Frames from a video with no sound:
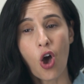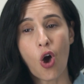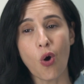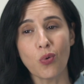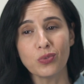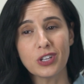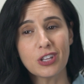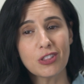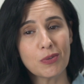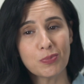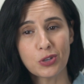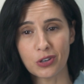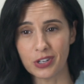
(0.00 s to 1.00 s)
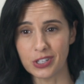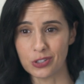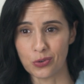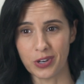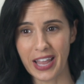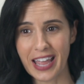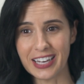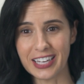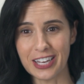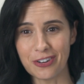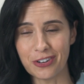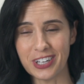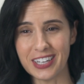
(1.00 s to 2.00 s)
only the purest organic
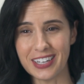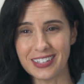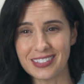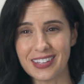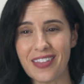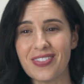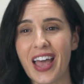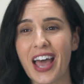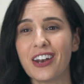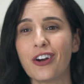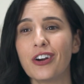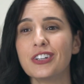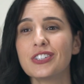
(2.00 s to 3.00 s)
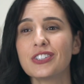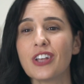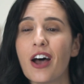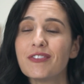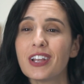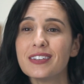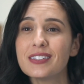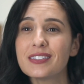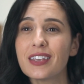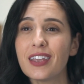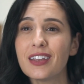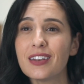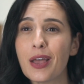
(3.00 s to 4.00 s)
ingredients that are soft on
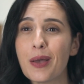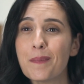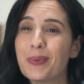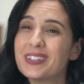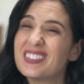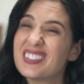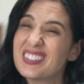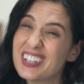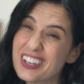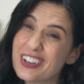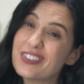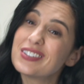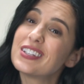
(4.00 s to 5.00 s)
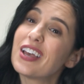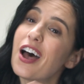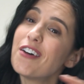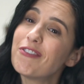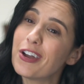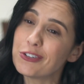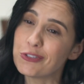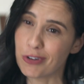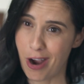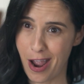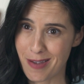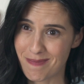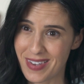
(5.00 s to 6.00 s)
skin but still tough on
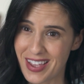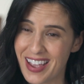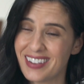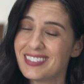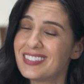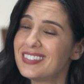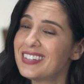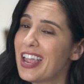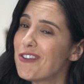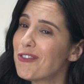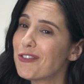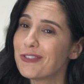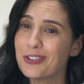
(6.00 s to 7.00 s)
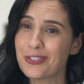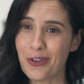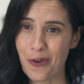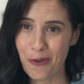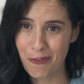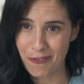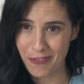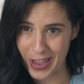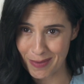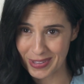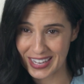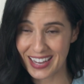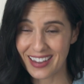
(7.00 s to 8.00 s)
grime, safe for the whole
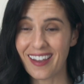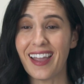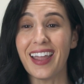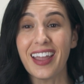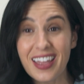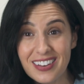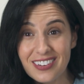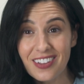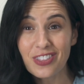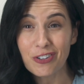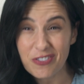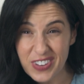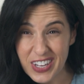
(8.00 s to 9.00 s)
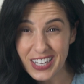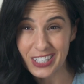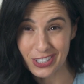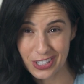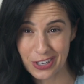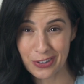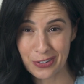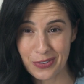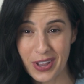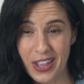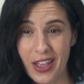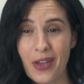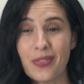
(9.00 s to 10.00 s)
family, and they're vegan too.
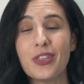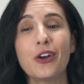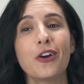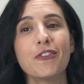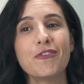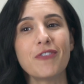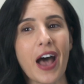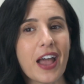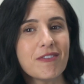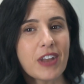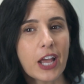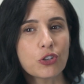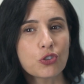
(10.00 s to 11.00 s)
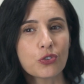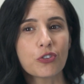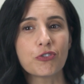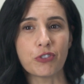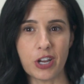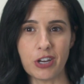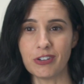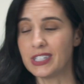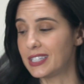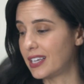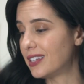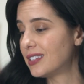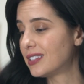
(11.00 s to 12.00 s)
There are 5 natural
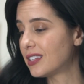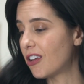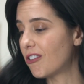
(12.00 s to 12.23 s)
fragrances.